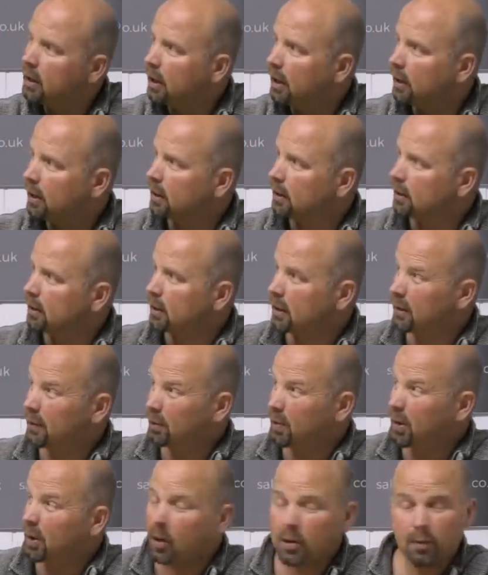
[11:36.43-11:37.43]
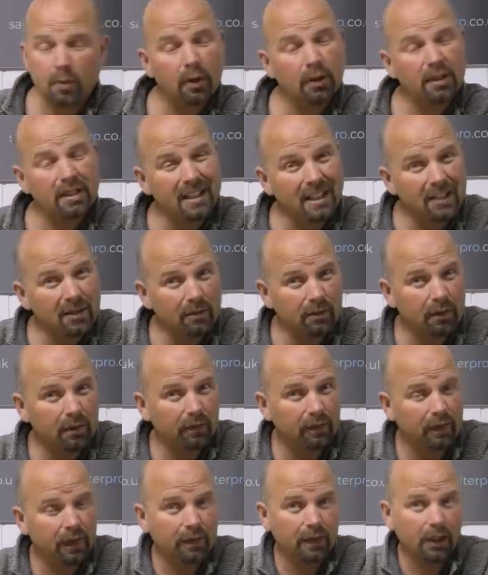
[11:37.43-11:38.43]
And it, because we've got
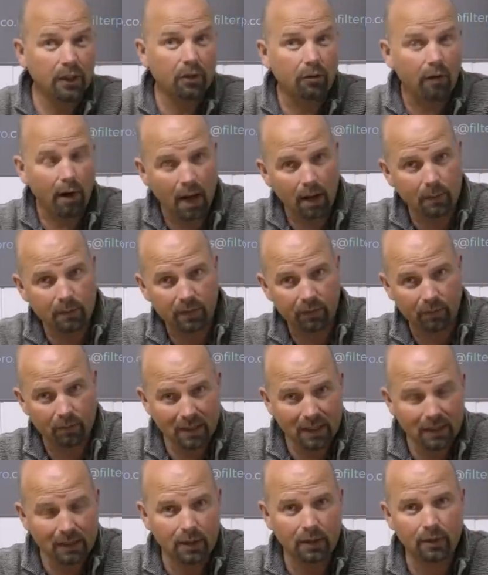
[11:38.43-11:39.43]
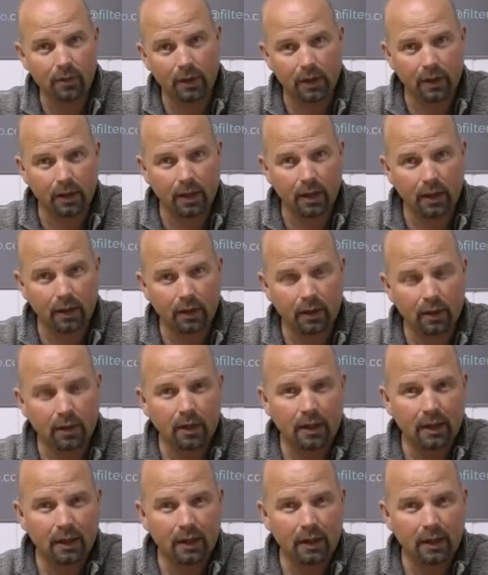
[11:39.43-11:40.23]
650 grams of media in there,